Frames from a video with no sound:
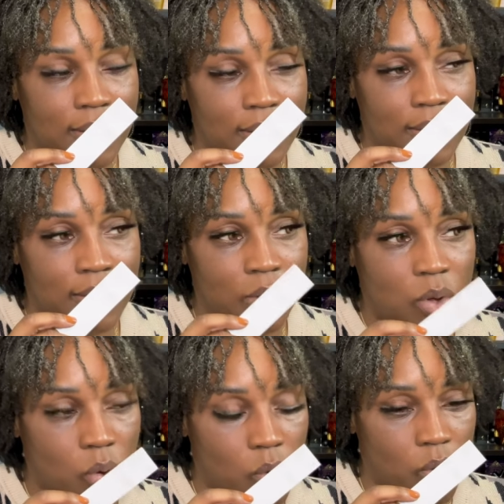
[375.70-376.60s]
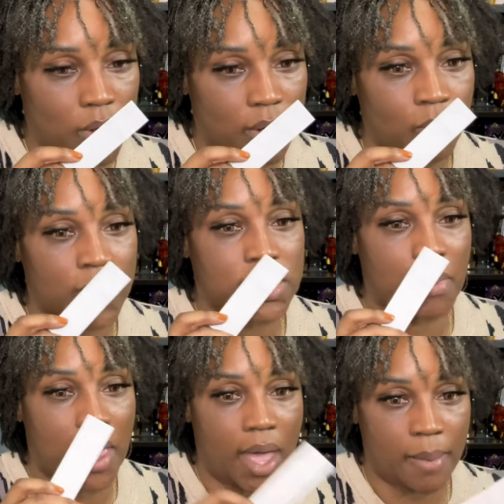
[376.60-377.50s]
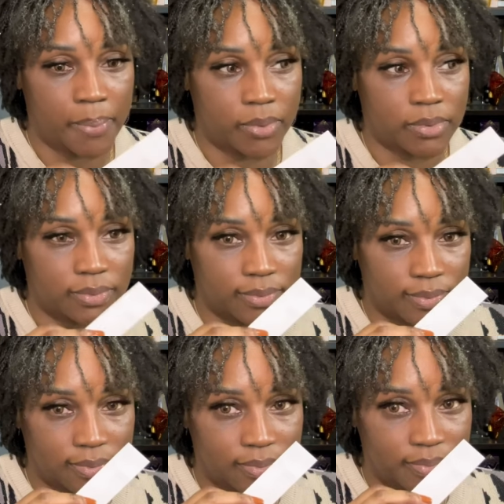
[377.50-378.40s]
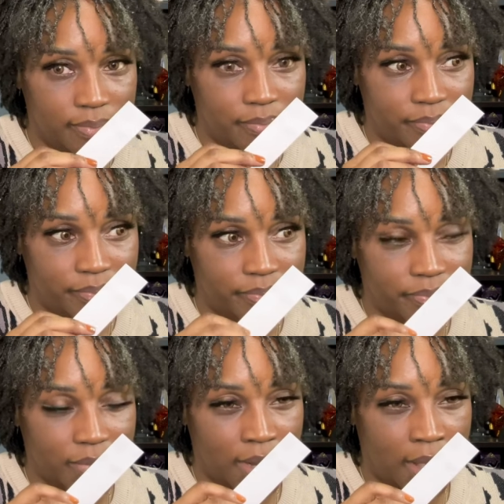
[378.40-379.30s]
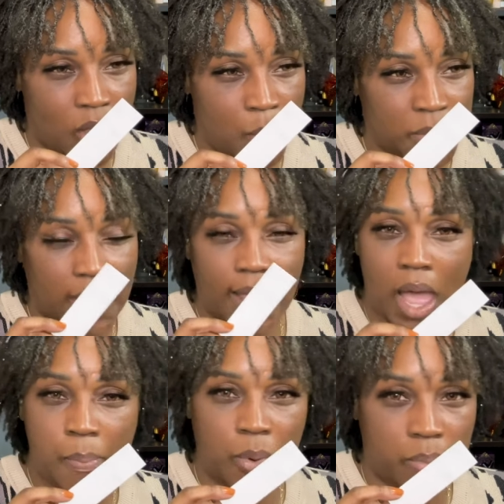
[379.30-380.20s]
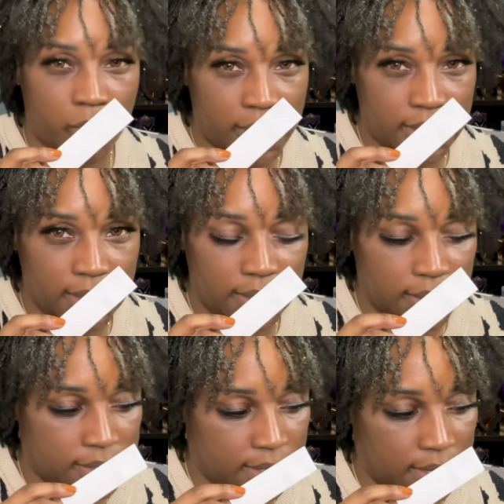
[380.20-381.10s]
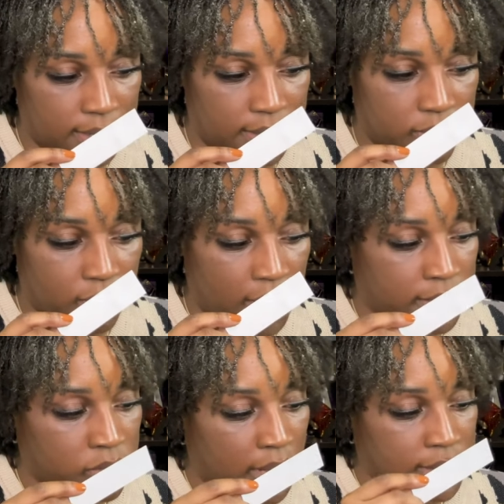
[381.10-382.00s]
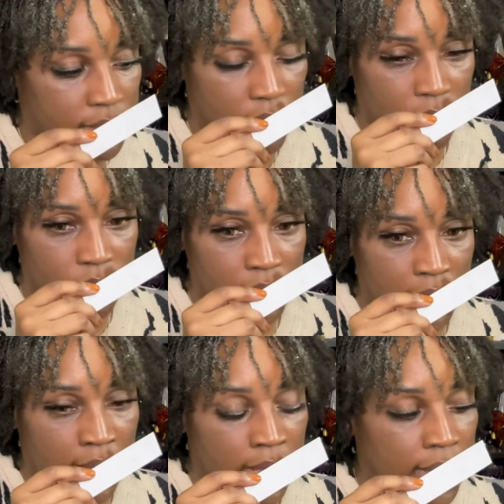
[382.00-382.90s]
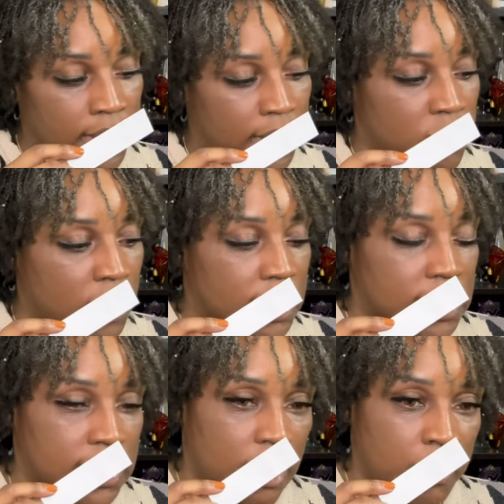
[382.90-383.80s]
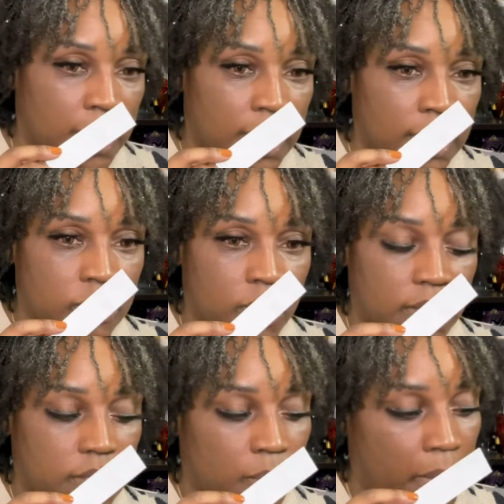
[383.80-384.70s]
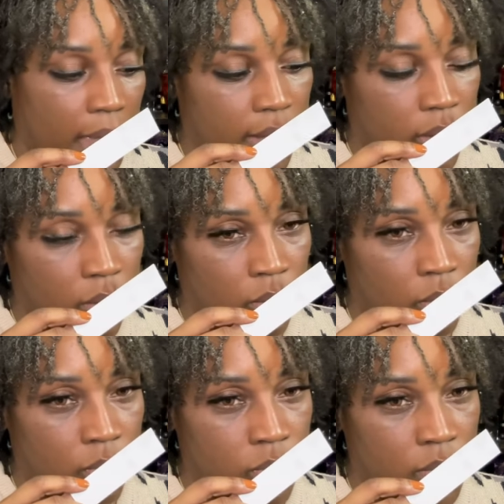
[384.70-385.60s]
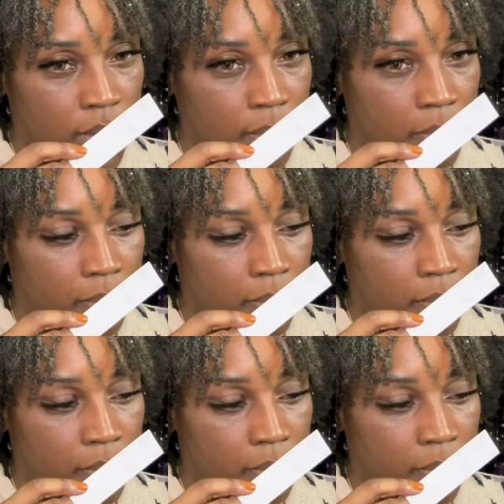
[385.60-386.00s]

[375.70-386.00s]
liqueur with some apple. Like almost like apple brandy is in this, right? So that's the note. And then you get cinnamon, you get tobacco, you get